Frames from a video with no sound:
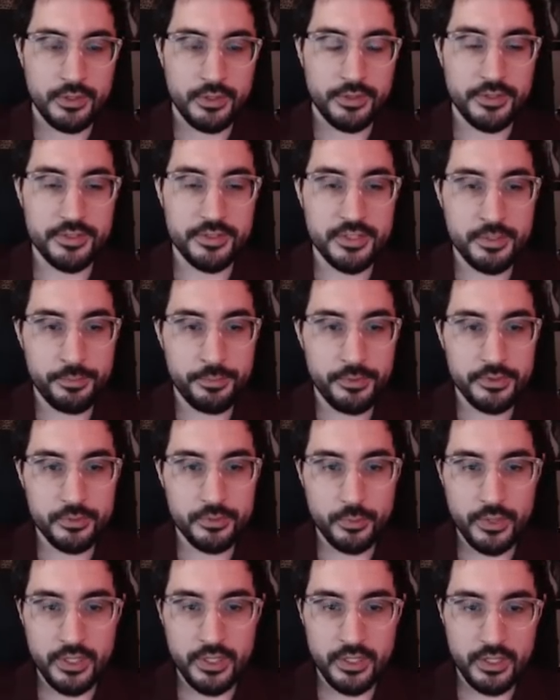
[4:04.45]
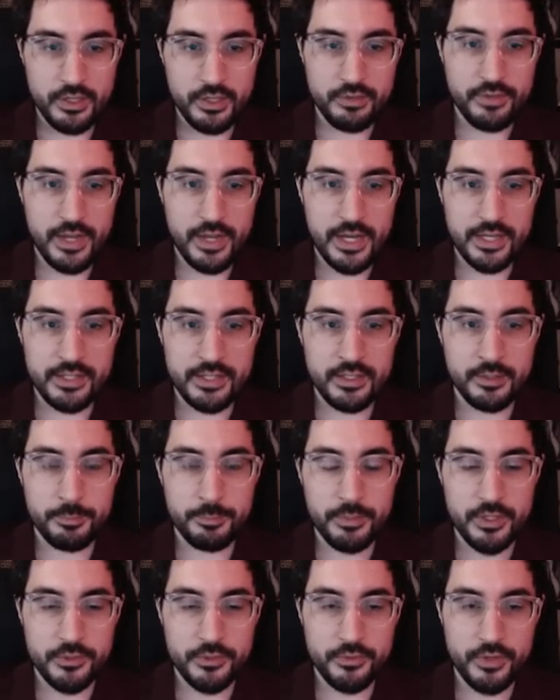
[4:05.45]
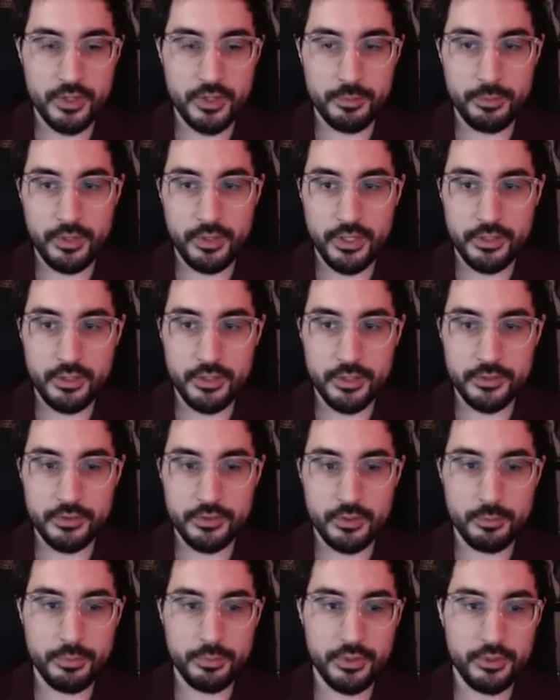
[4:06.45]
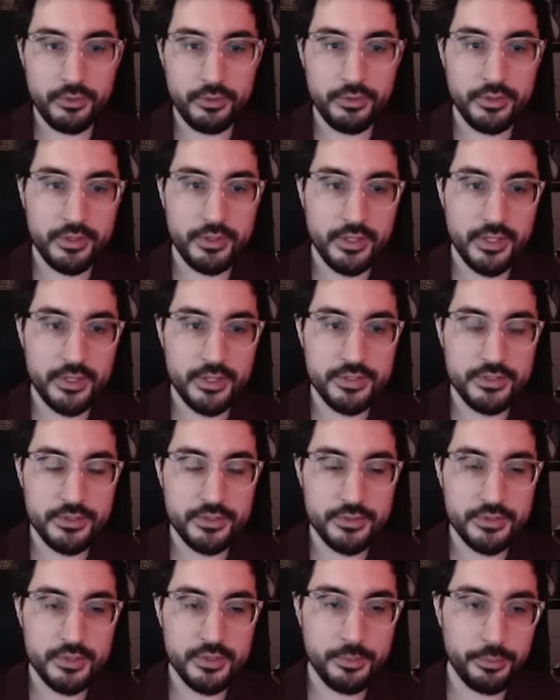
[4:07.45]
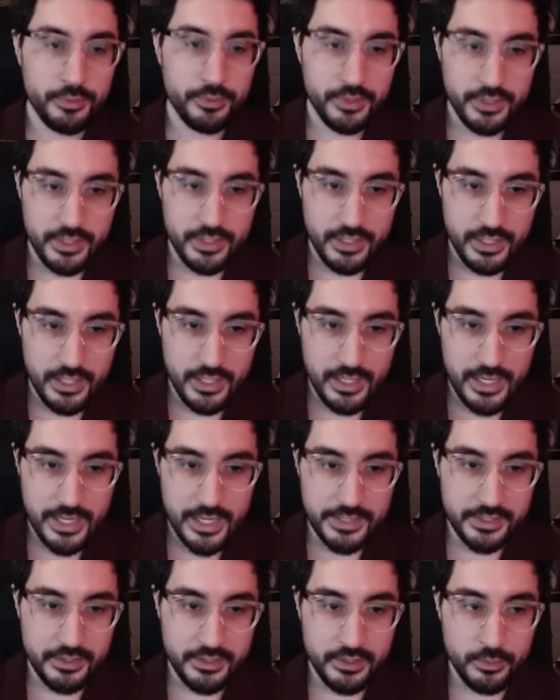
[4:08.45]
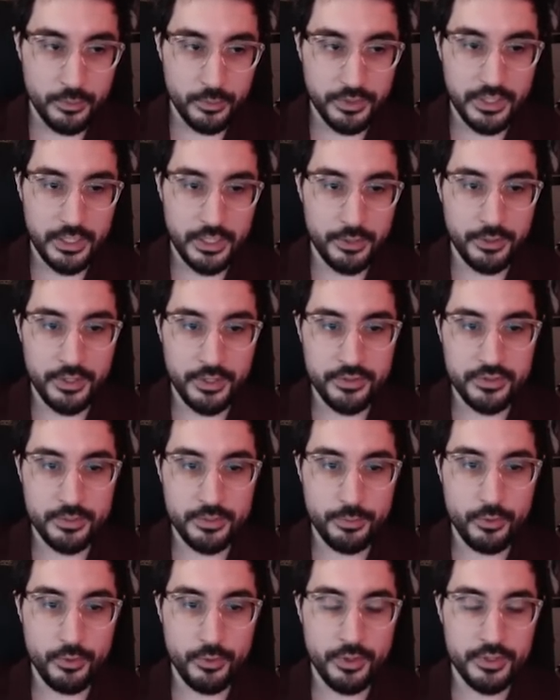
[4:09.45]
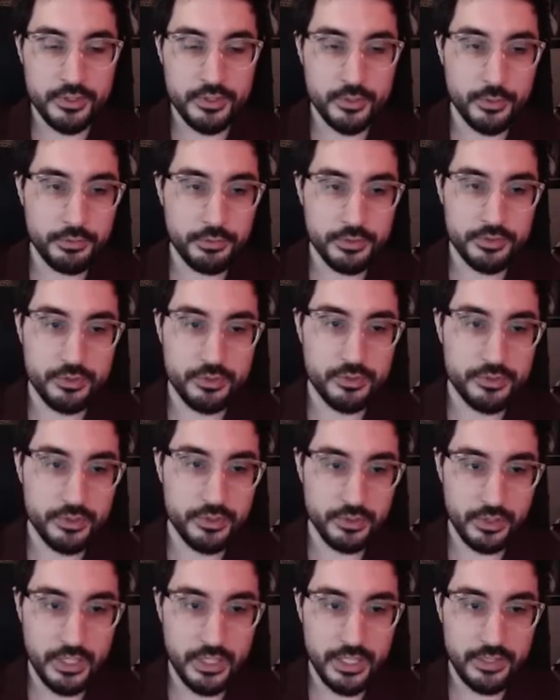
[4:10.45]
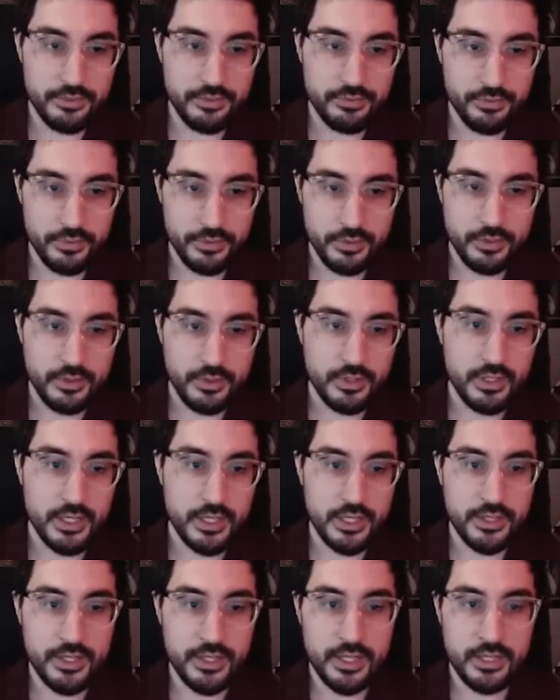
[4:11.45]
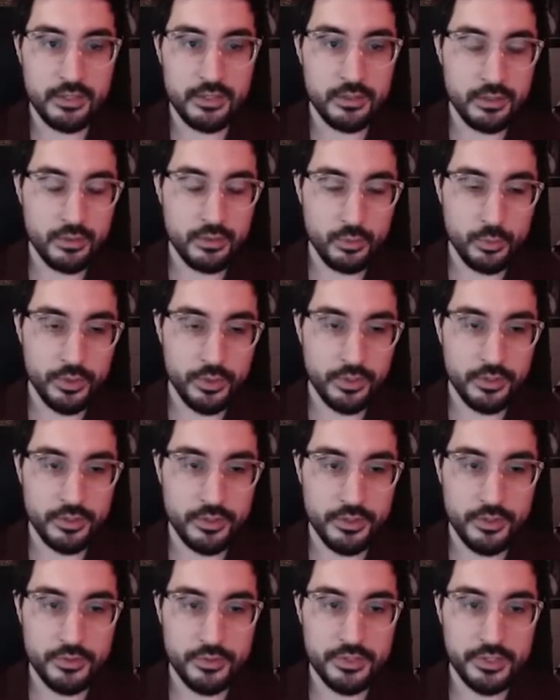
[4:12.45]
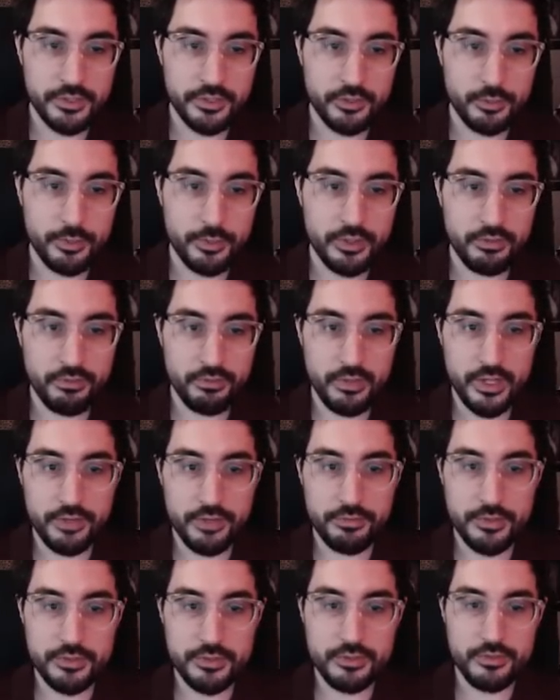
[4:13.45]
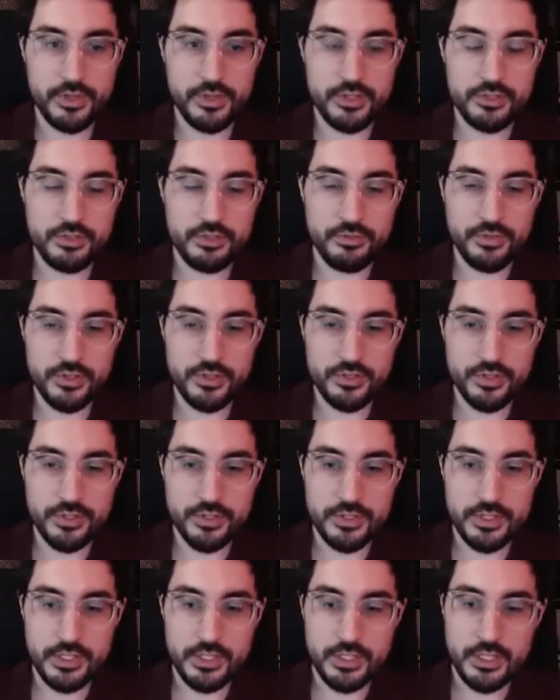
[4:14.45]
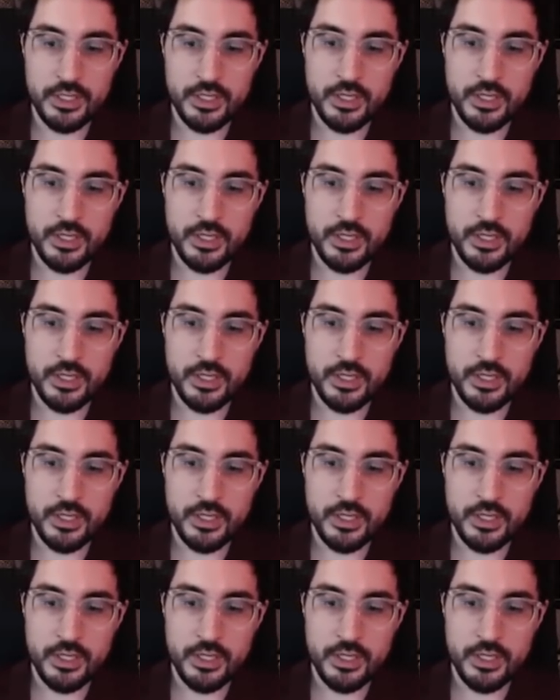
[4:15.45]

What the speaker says: The simplest way of adding Petrified Blood onto our build is to simply add it in with Arrogance support, so it reserves our life, and then we're going to use a little bit of life reservation efficiency